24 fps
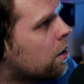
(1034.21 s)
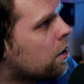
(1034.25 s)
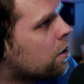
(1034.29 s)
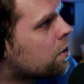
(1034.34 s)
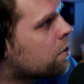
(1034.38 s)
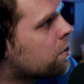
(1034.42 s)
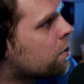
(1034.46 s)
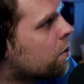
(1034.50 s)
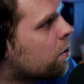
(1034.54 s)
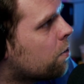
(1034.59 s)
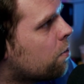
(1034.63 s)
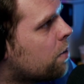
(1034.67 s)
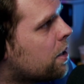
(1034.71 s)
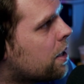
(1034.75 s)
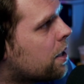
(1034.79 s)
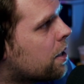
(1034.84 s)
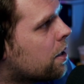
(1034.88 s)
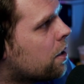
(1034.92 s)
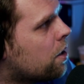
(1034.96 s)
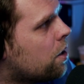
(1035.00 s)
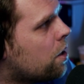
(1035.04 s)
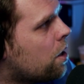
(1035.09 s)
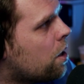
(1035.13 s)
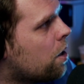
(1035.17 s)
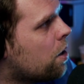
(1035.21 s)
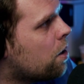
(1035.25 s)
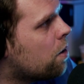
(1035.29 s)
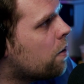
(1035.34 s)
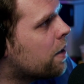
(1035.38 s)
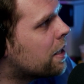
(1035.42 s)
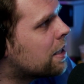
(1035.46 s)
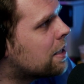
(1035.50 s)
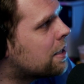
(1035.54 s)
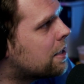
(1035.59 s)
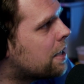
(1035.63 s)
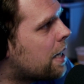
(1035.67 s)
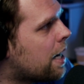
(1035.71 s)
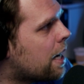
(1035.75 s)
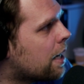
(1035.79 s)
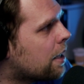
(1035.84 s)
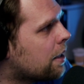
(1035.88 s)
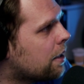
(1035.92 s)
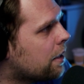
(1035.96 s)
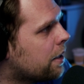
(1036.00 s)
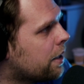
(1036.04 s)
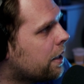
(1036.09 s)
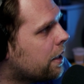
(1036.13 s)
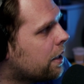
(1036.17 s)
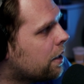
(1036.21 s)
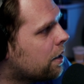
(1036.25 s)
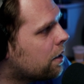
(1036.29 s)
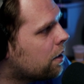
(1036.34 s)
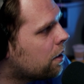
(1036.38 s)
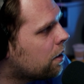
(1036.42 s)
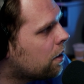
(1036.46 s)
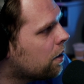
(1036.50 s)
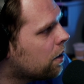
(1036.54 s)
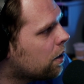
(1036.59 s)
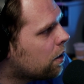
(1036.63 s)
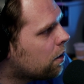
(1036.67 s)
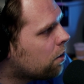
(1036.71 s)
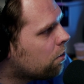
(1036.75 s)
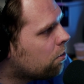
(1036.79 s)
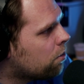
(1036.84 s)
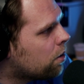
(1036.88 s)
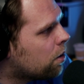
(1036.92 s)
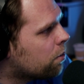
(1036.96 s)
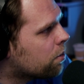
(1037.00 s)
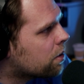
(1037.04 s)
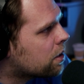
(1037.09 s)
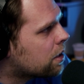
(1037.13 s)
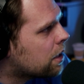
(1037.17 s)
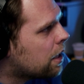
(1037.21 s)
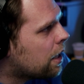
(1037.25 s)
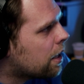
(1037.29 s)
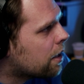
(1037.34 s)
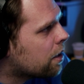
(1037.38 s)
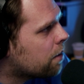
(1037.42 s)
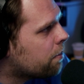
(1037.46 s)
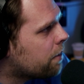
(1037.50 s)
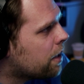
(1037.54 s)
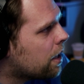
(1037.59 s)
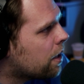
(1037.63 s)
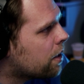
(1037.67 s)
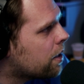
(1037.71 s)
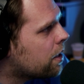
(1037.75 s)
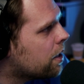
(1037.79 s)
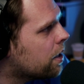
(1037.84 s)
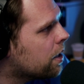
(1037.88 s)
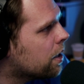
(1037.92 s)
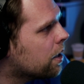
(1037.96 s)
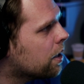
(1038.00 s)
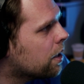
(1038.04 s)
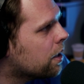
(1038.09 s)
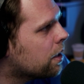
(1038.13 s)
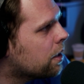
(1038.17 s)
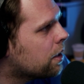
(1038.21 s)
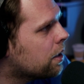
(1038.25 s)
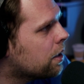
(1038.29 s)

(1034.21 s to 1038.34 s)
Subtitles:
so that we can know exactly what we're talking about here.